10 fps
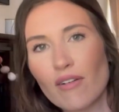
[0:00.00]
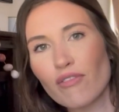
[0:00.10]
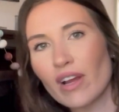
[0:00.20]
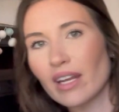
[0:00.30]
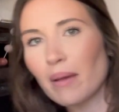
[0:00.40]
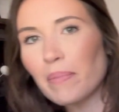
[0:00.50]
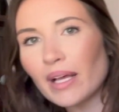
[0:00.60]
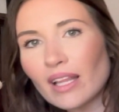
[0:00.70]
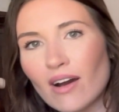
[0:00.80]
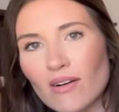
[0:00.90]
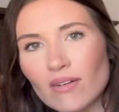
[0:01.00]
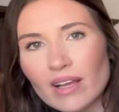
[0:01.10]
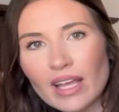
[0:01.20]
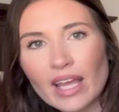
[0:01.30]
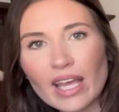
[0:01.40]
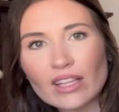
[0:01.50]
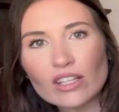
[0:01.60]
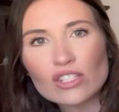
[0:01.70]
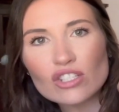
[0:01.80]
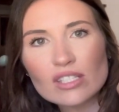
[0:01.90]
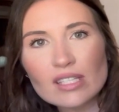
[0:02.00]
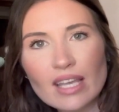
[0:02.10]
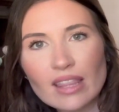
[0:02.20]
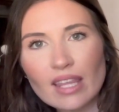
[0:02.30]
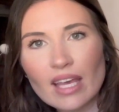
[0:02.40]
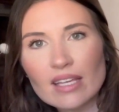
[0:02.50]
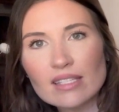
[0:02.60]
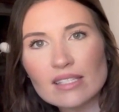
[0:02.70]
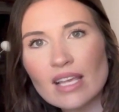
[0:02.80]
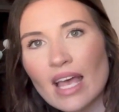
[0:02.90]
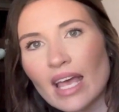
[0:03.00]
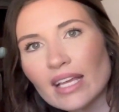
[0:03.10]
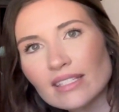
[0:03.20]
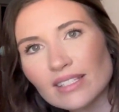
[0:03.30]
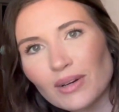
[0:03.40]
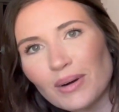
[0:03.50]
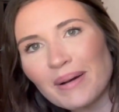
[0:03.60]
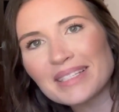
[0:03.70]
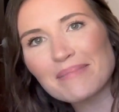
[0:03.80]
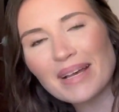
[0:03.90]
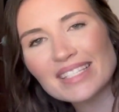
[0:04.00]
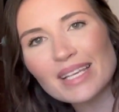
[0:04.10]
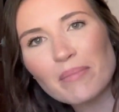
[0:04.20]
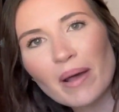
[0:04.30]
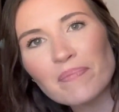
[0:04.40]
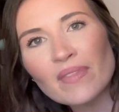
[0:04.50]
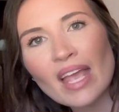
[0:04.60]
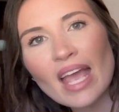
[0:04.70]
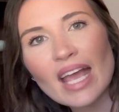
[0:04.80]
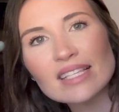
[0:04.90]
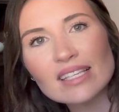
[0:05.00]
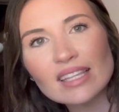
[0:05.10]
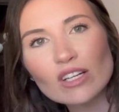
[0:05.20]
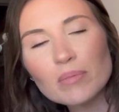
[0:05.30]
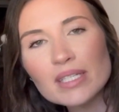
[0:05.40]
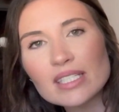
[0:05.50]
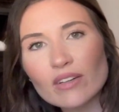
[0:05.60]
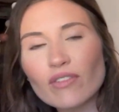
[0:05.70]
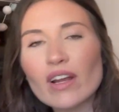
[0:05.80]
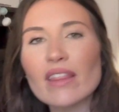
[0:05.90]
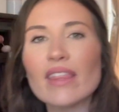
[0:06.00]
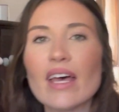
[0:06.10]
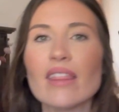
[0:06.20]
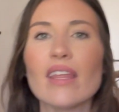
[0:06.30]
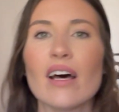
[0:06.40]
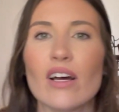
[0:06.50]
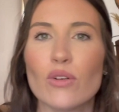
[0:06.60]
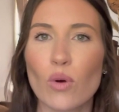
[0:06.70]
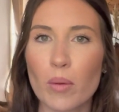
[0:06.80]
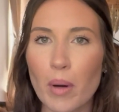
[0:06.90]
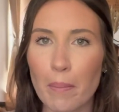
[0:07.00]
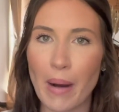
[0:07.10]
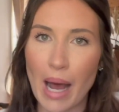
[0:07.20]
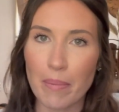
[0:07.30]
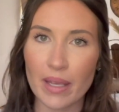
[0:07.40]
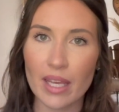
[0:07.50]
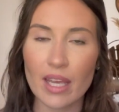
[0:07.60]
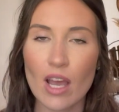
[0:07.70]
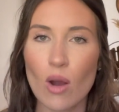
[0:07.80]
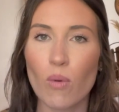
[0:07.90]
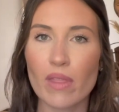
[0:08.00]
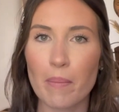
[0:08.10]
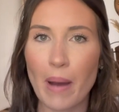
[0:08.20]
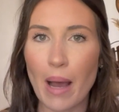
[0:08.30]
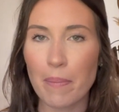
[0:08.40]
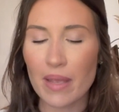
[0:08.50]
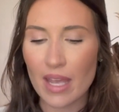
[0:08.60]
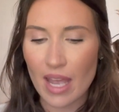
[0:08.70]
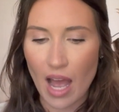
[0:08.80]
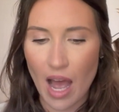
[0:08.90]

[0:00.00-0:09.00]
friend pillow. It looks just like this. It's messy, but it's a little bit different than the normal boppy, where the boppy,